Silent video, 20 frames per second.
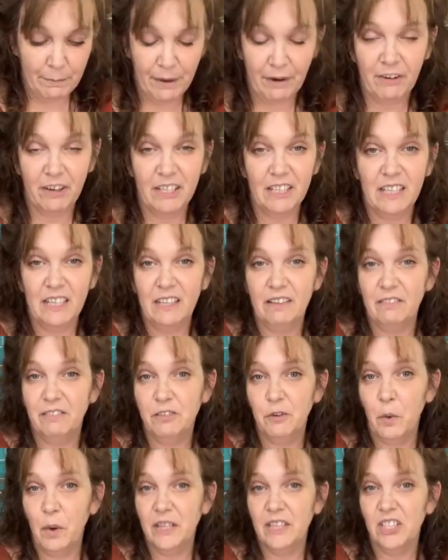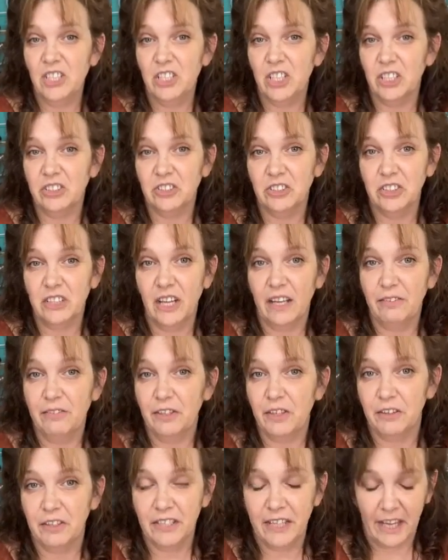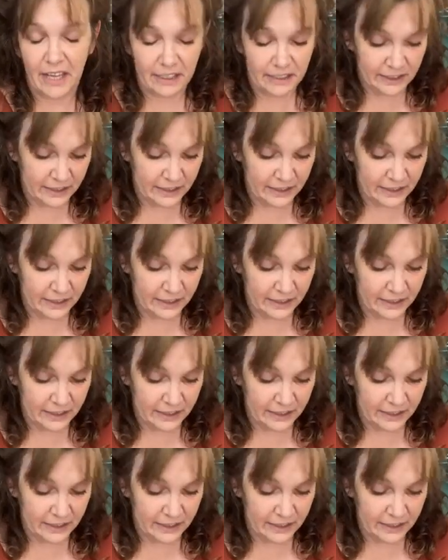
I apparently live quite the sheltered life here in